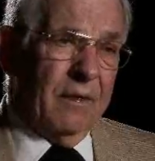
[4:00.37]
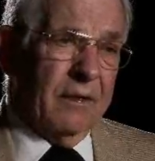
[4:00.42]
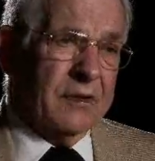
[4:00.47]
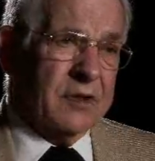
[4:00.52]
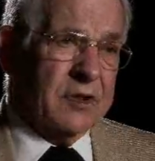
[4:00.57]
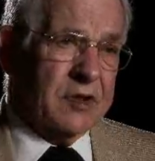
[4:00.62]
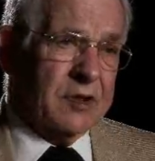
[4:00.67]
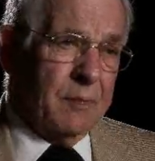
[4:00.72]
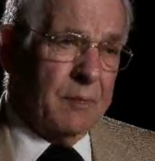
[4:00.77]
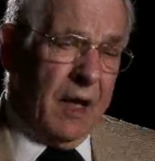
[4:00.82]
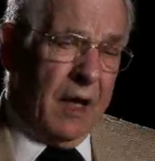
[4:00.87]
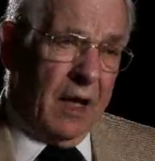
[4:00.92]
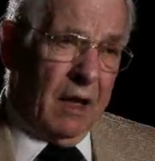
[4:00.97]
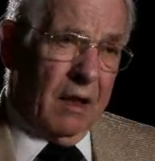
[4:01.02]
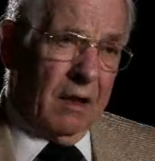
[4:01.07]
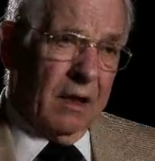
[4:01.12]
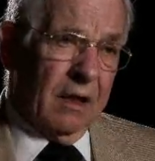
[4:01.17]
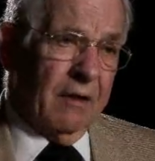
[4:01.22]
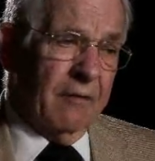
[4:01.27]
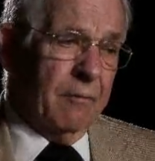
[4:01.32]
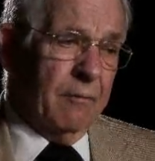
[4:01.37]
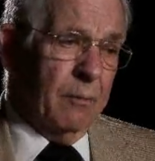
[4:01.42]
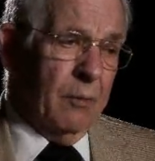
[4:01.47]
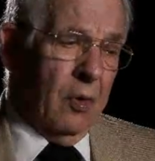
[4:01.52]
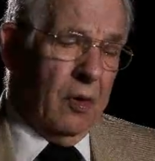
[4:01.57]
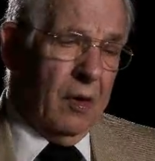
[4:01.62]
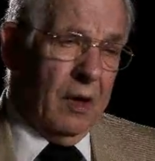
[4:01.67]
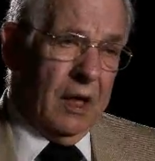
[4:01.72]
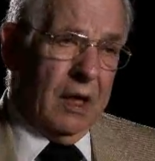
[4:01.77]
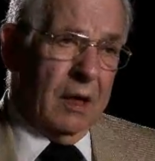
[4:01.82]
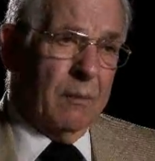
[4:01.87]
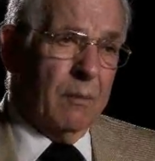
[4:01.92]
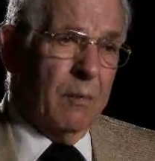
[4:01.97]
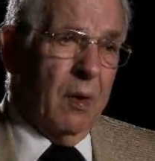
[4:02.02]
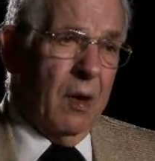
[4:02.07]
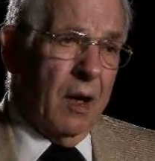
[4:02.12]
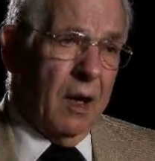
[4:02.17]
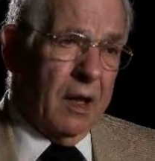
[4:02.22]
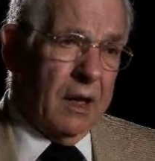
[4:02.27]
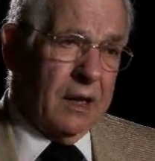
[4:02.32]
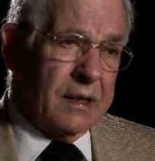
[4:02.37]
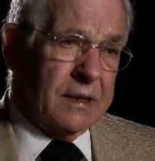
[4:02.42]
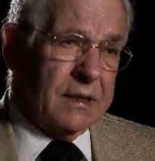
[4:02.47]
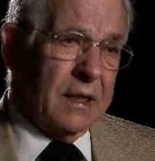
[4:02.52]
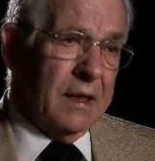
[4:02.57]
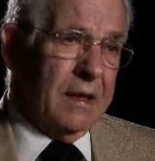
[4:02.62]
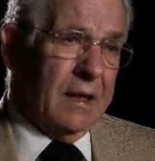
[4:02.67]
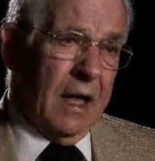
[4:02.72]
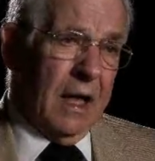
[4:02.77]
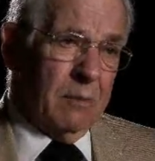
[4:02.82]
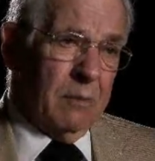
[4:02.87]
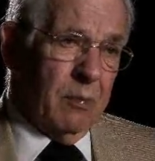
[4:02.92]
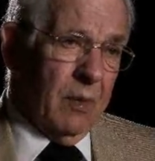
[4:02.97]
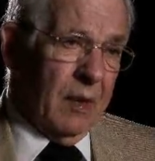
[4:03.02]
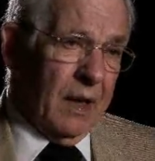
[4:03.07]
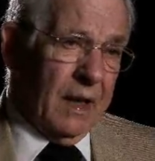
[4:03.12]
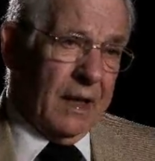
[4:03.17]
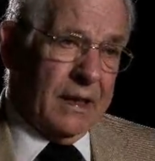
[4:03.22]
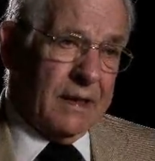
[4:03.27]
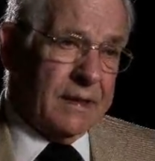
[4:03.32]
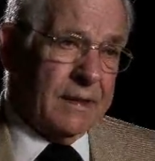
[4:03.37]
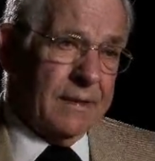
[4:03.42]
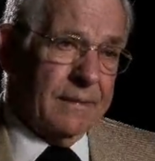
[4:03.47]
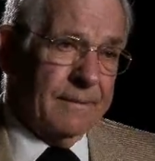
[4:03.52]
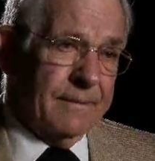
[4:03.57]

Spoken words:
smell of burning bodies in that place.